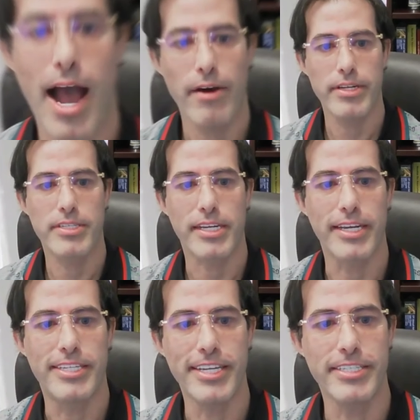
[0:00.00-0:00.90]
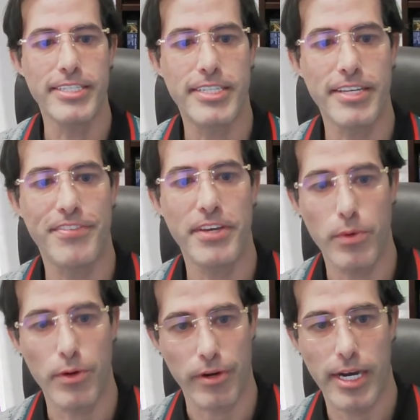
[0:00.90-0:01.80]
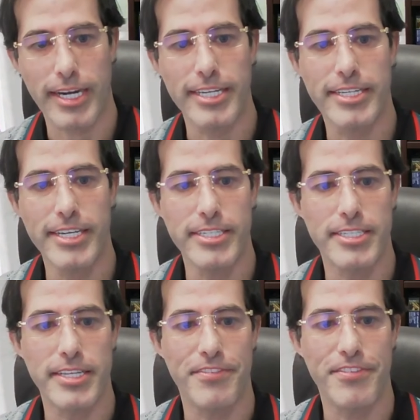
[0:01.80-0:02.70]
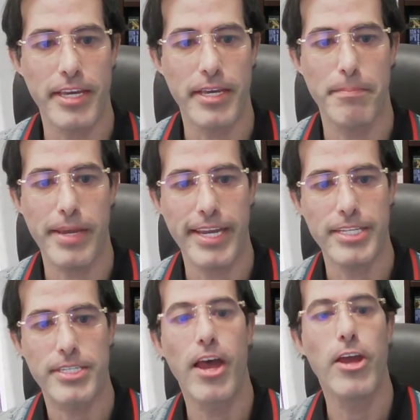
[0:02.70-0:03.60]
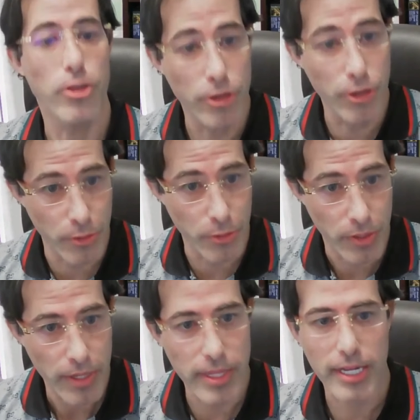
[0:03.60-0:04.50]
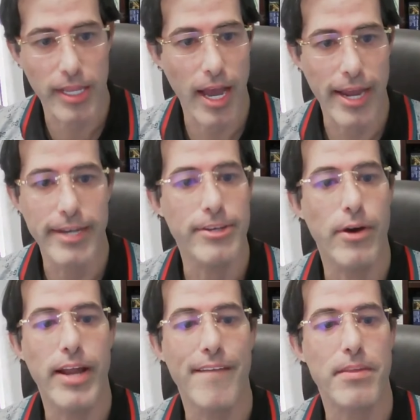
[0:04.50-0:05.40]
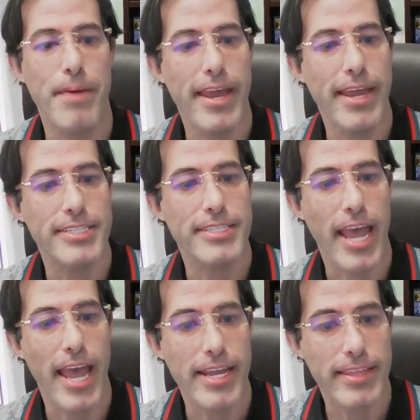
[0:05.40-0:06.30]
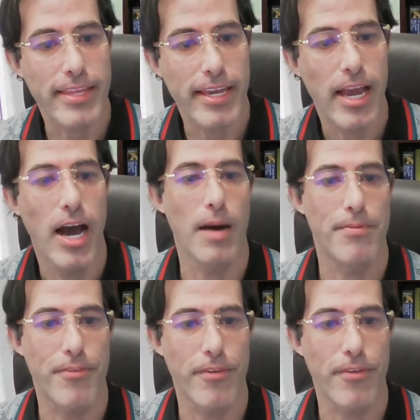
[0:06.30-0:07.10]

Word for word: How does a contingency fee work? A contingency fee means that you, the client, don't have to pay us anything up